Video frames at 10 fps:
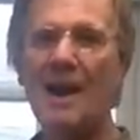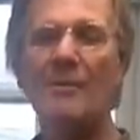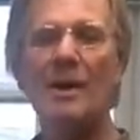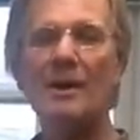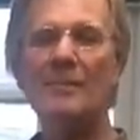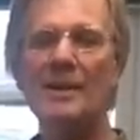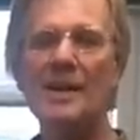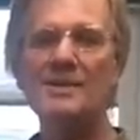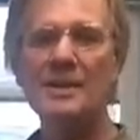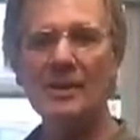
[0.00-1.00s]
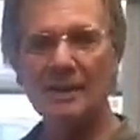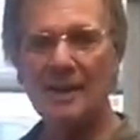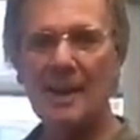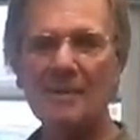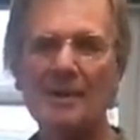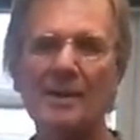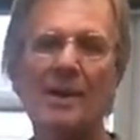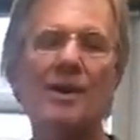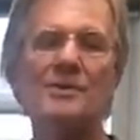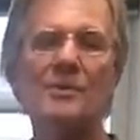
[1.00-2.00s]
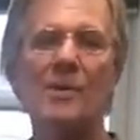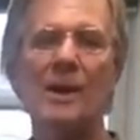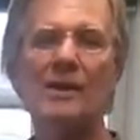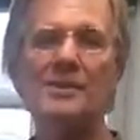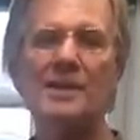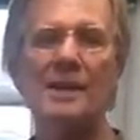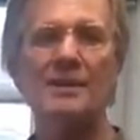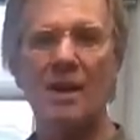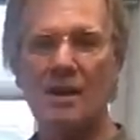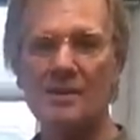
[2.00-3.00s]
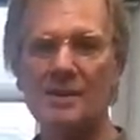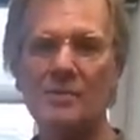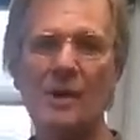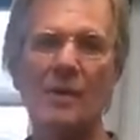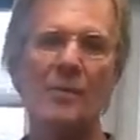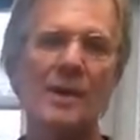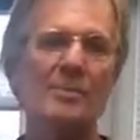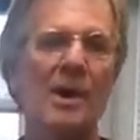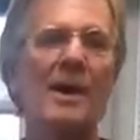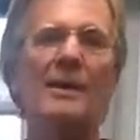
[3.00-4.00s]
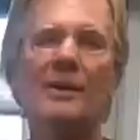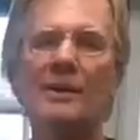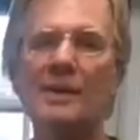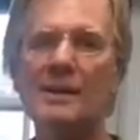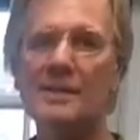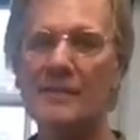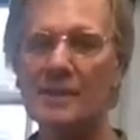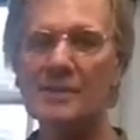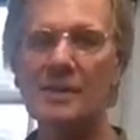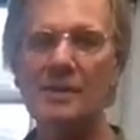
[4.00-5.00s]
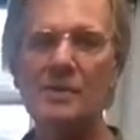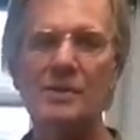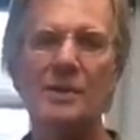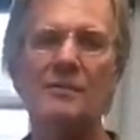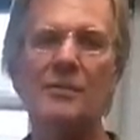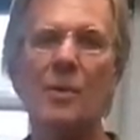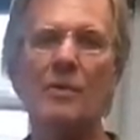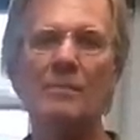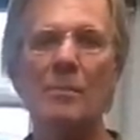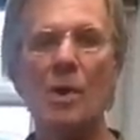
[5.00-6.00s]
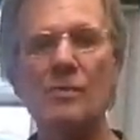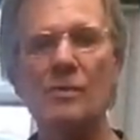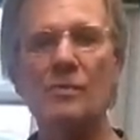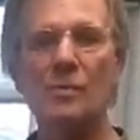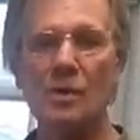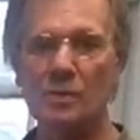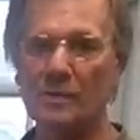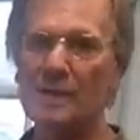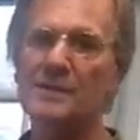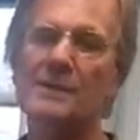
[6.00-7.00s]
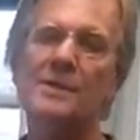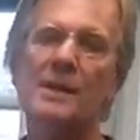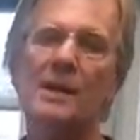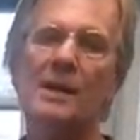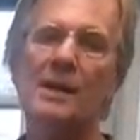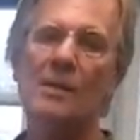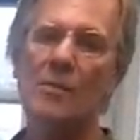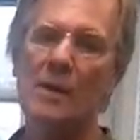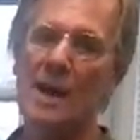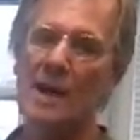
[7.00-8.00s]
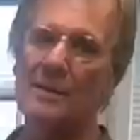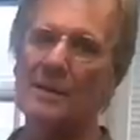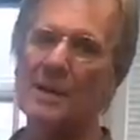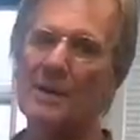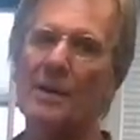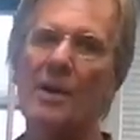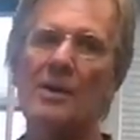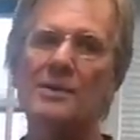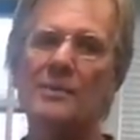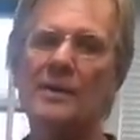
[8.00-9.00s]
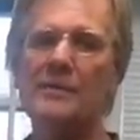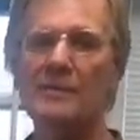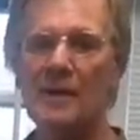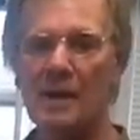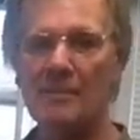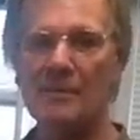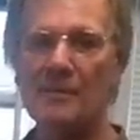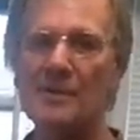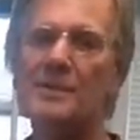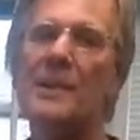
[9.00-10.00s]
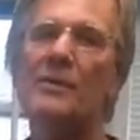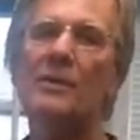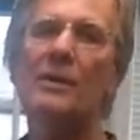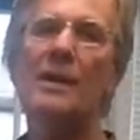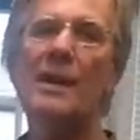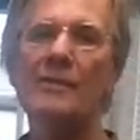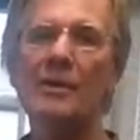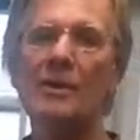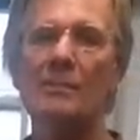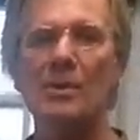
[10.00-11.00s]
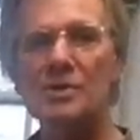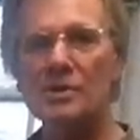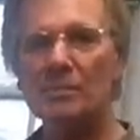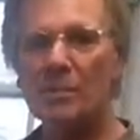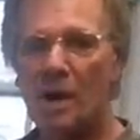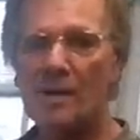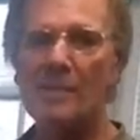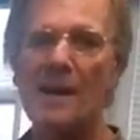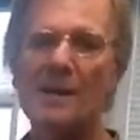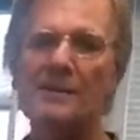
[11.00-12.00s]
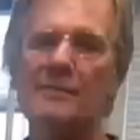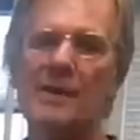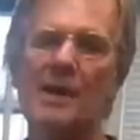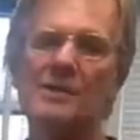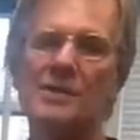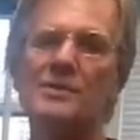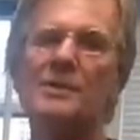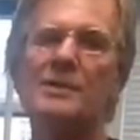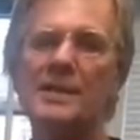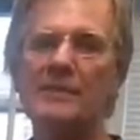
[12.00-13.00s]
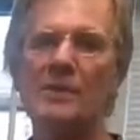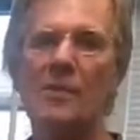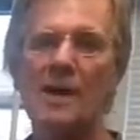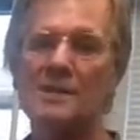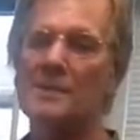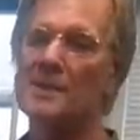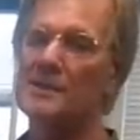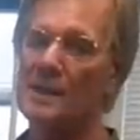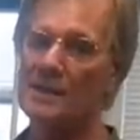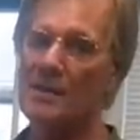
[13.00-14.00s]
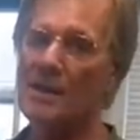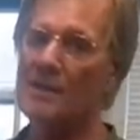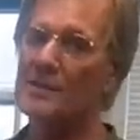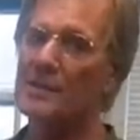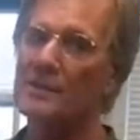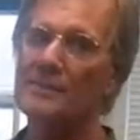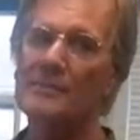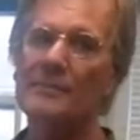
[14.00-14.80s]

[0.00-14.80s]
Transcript: Hi, welcome to the Engineering Lab here at Carlson Wireless Technology, where we pioneer connectivity solution for remote rural regions. And here at Carlson, we've developed the first ever, ever commercial broadband device using TV white space technology.